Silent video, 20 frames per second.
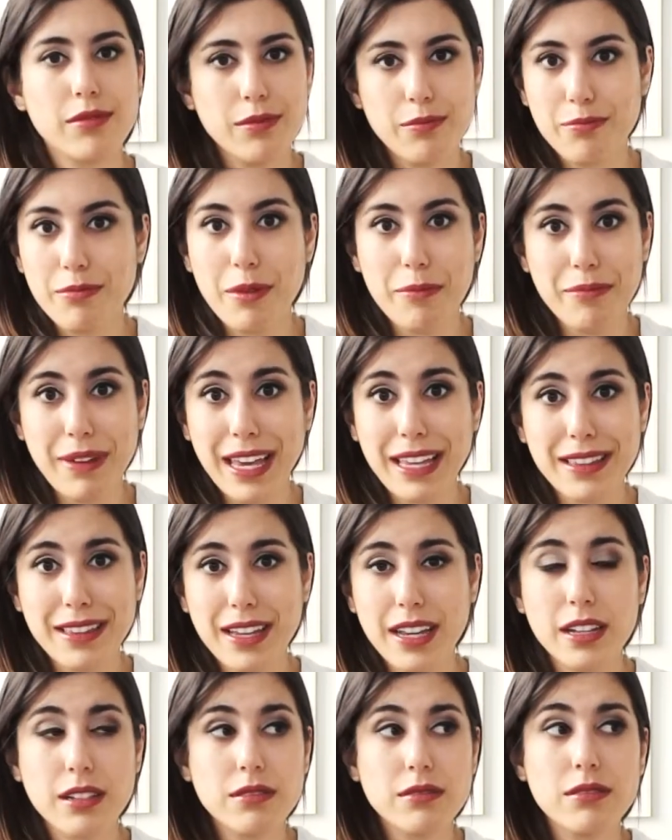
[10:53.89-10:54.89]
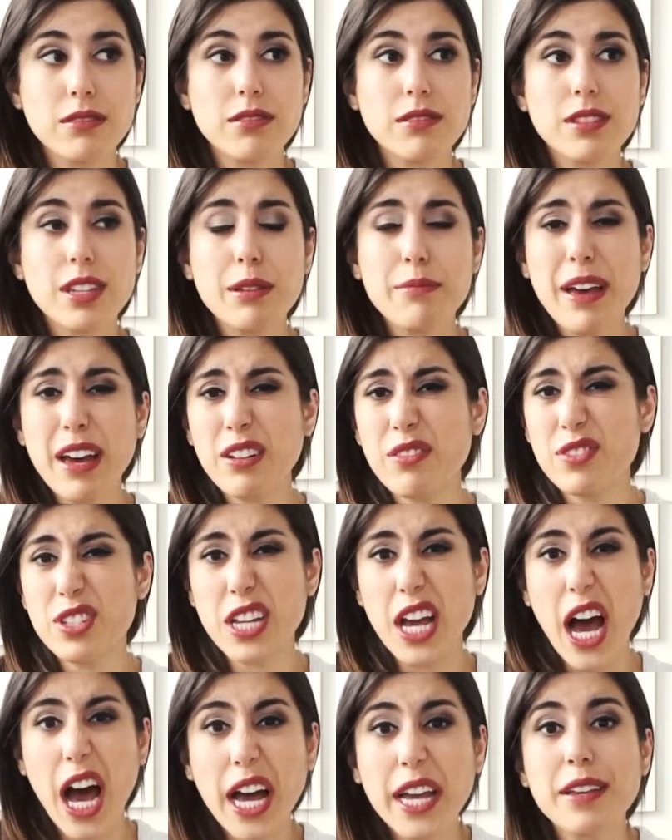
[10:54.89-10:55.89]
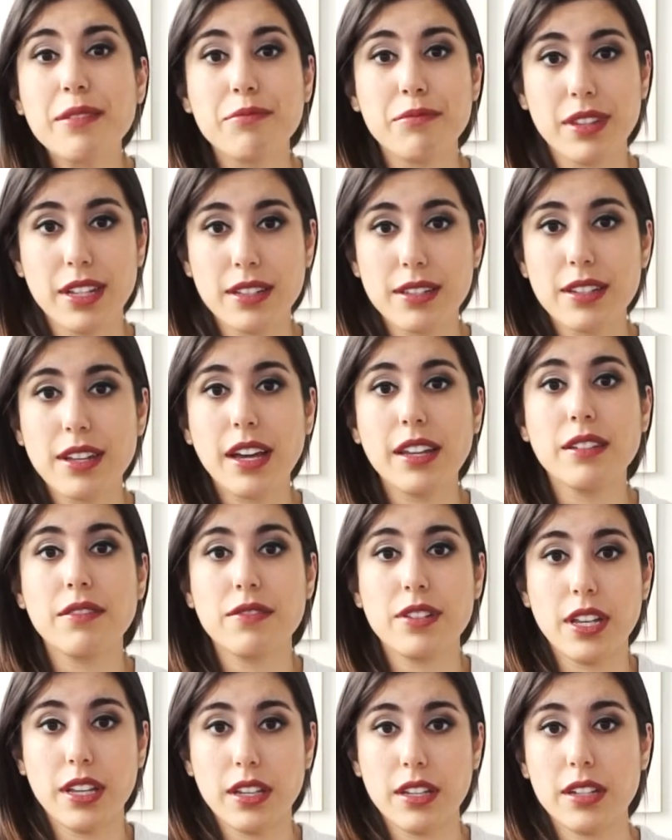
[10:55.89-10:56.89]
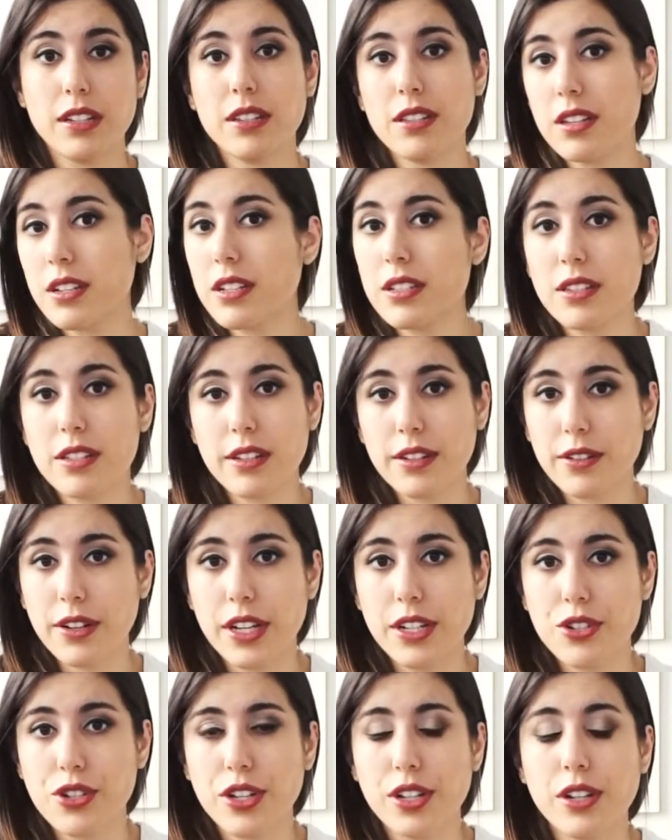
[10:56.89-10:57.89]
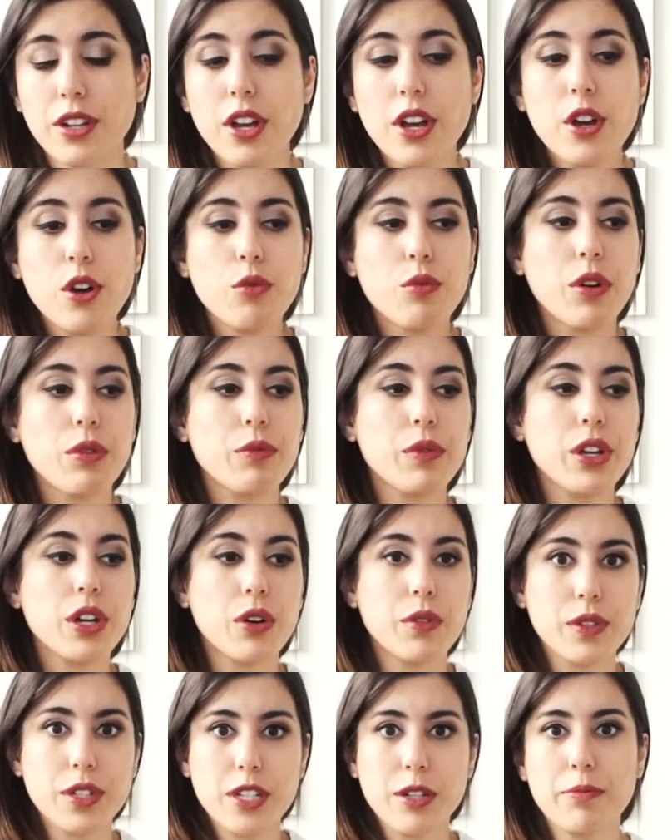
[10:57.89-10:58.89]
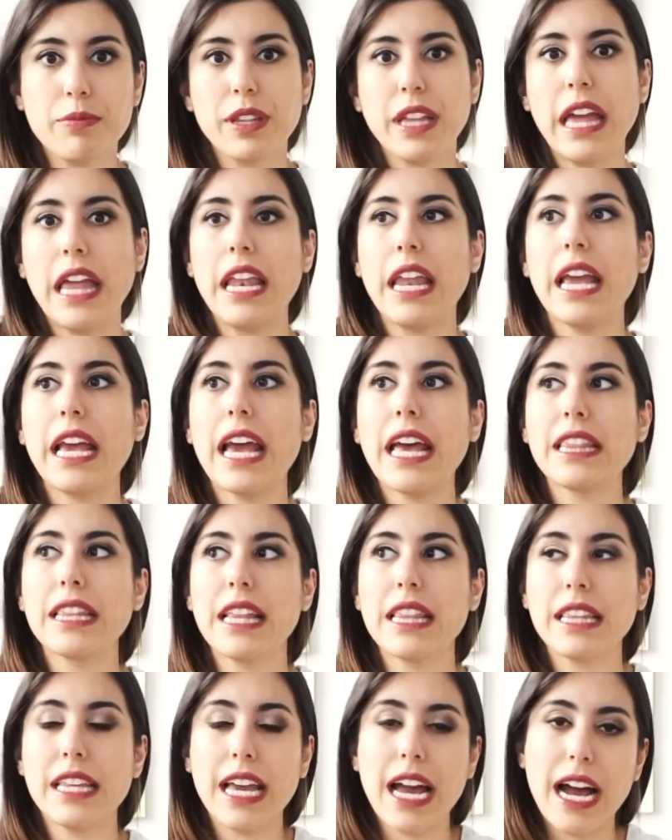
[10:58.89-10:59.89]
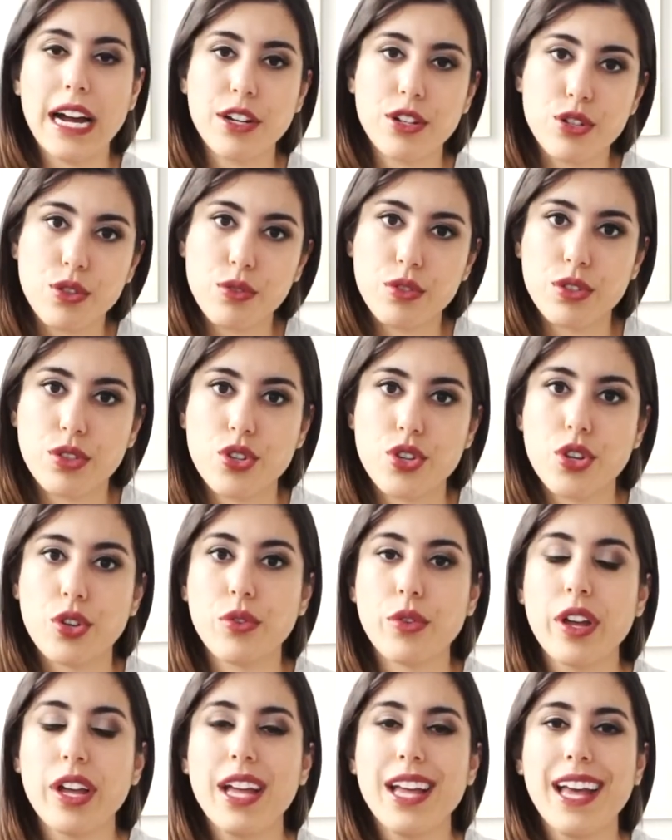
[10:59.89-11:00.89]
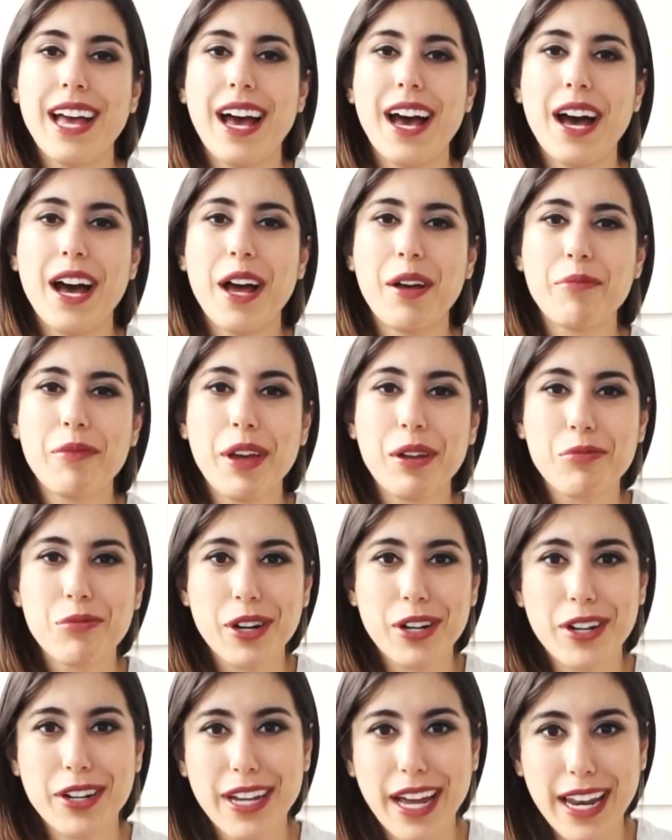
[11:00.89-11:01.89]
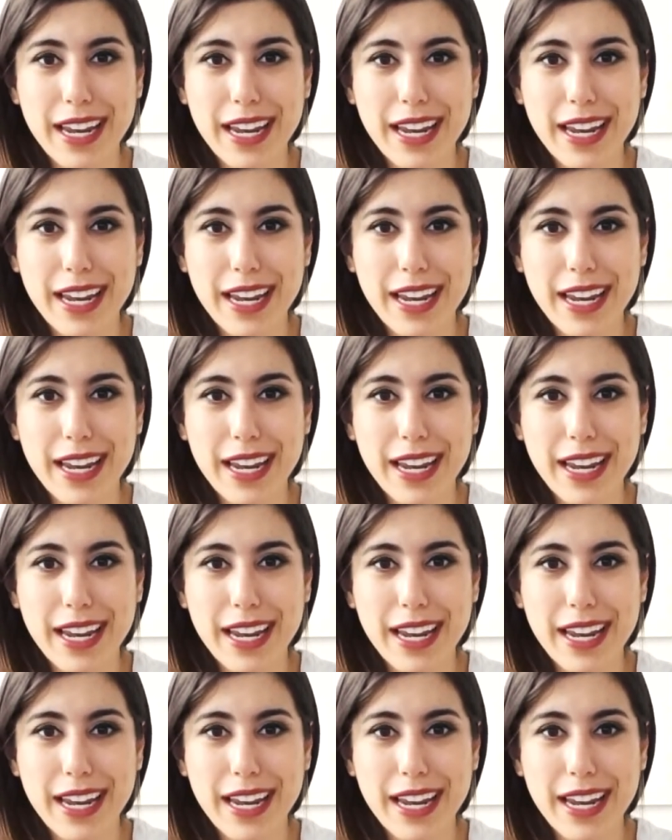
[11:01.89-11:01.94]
the main thing, the amount of time that's kind of taken into consideration when we go into planning and then the actual shoot and what you're